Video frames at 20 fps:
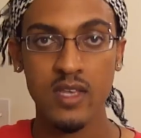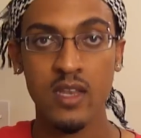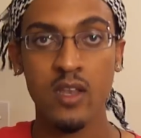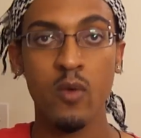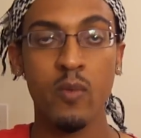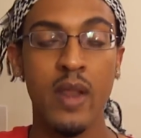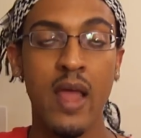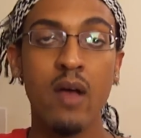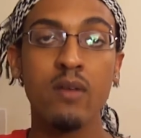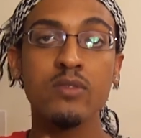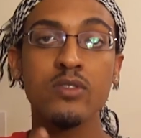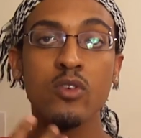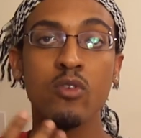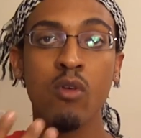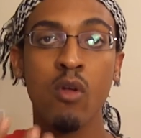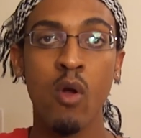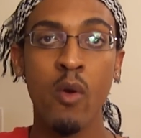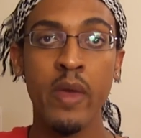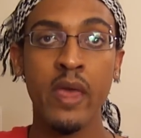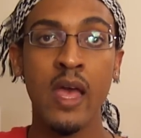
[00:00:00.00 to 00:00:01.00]
I know when I was
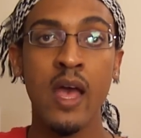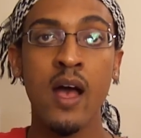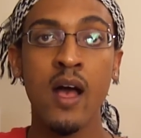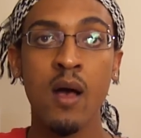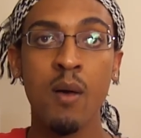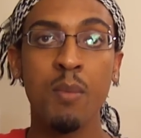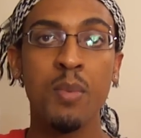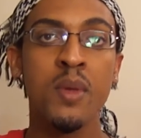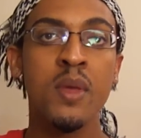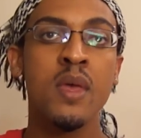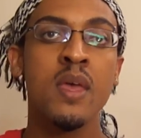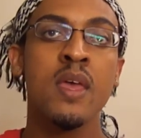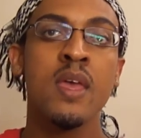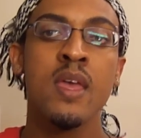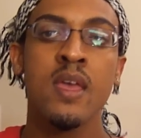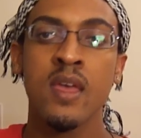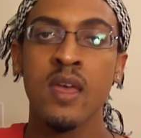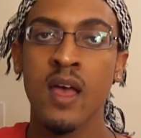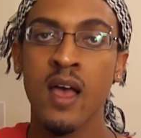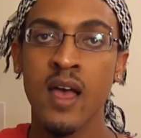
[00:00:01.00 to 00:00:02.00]
growing up,
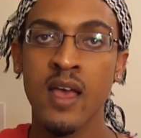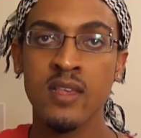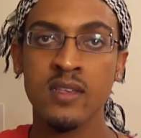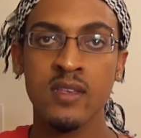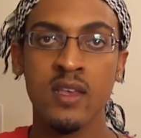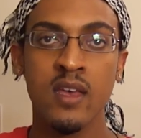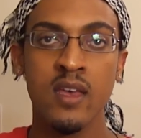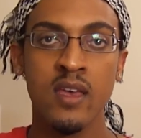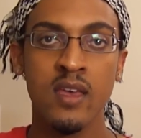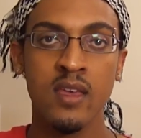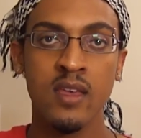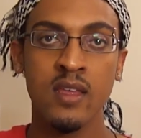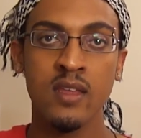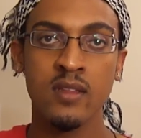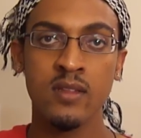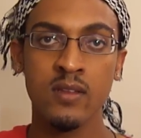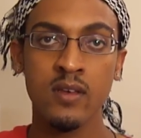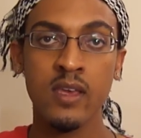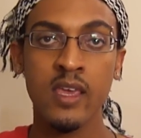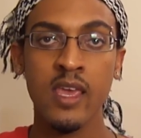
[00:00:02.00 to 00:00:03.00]

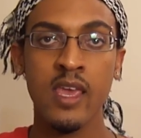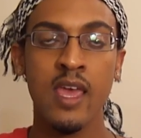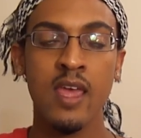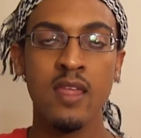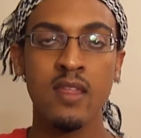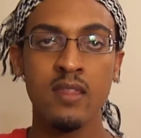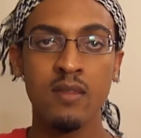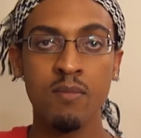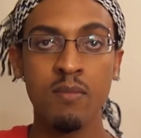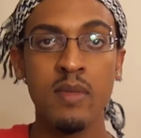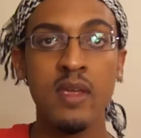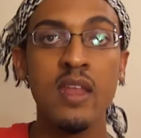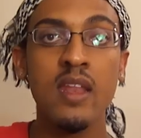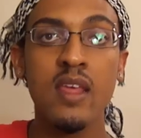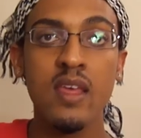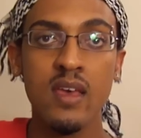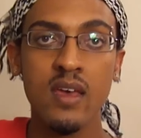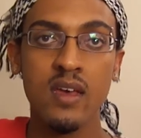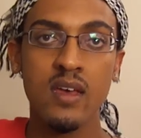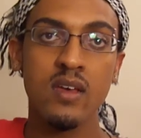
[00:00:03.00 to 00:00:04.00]
and looking at the
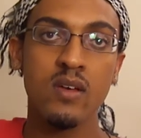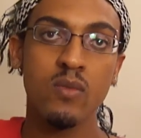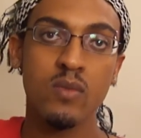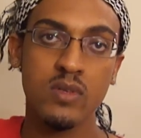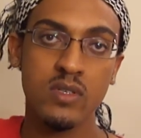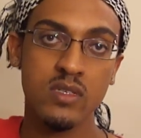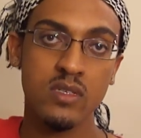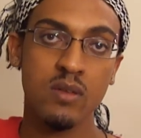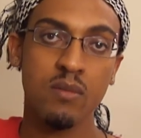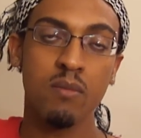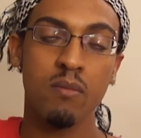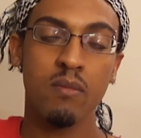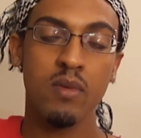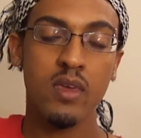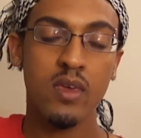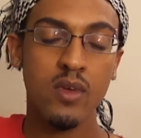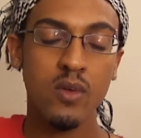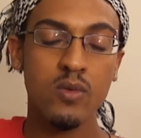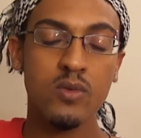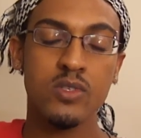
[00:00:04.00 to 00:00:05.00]
media, which is a
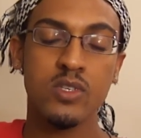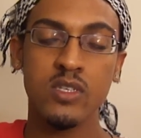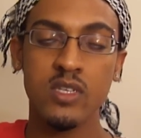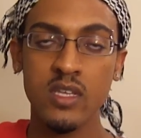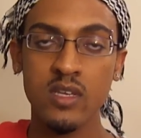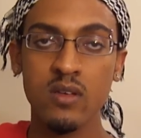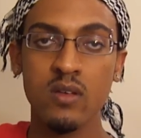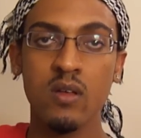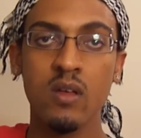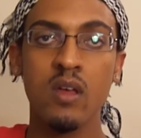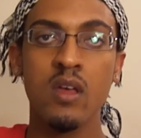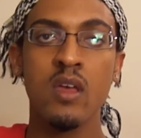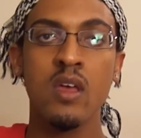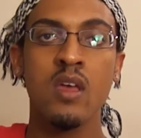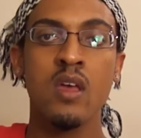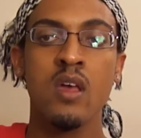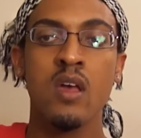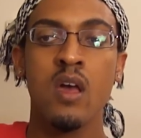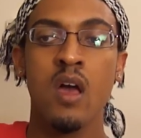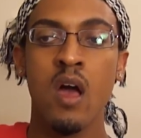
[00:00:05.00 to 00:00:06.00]
huge deal
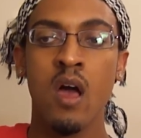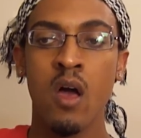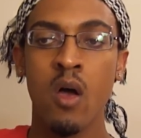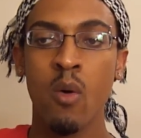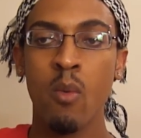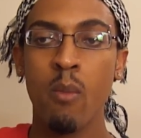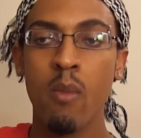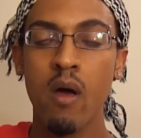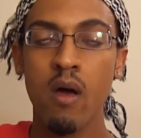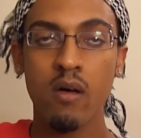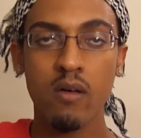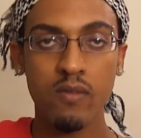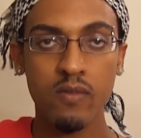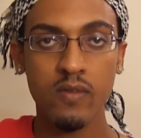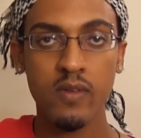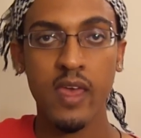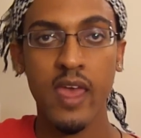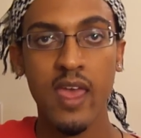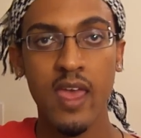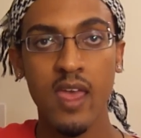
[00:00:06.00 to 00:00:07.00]

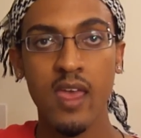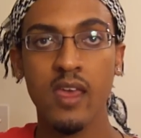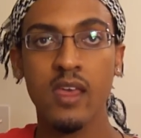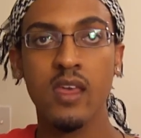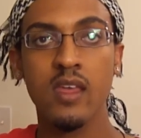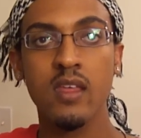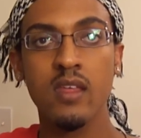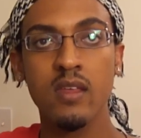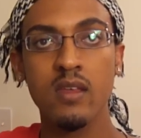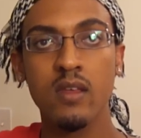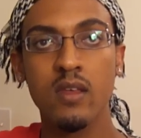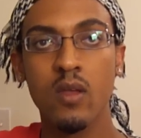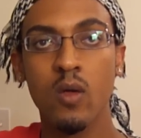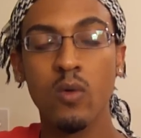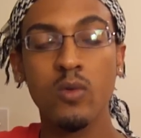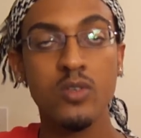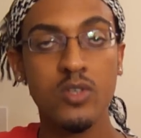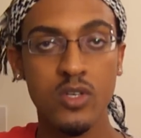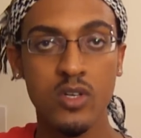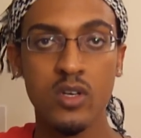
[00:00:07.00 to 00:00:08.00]
of gay
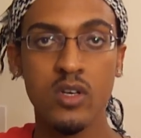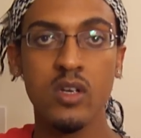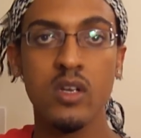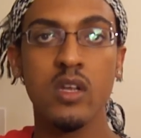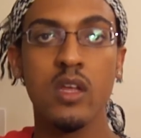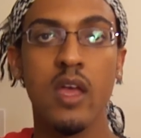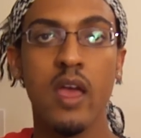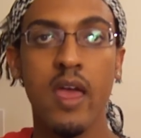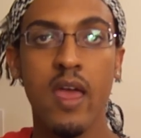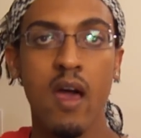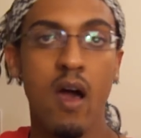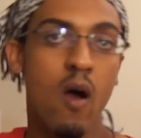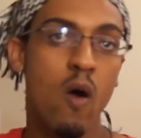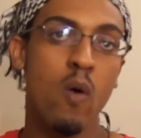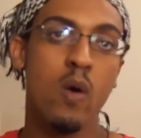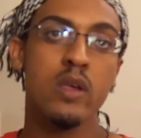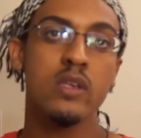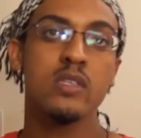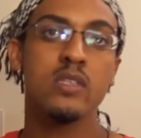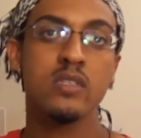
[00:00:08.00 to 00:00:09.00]
culture, I
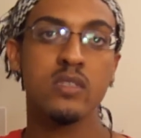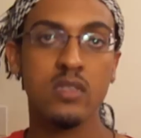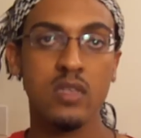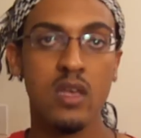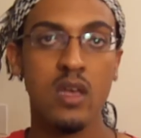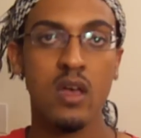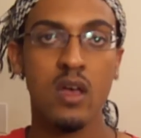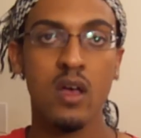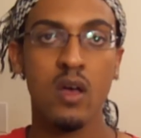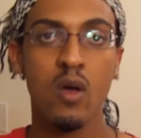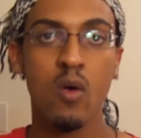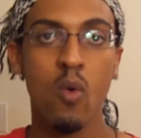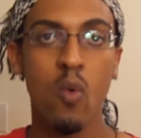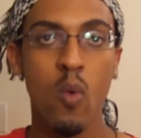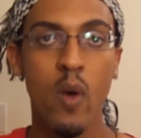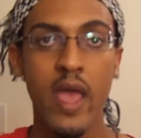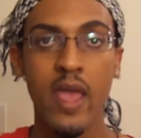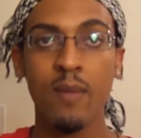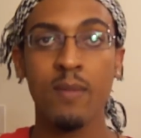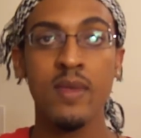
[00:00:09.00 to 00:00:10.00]
always saw
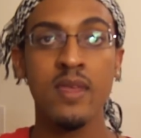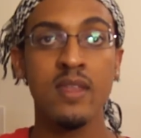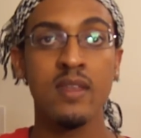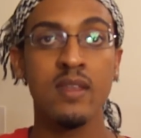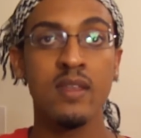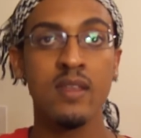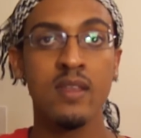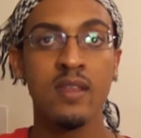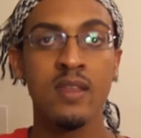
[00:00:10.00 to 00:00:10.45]
white men,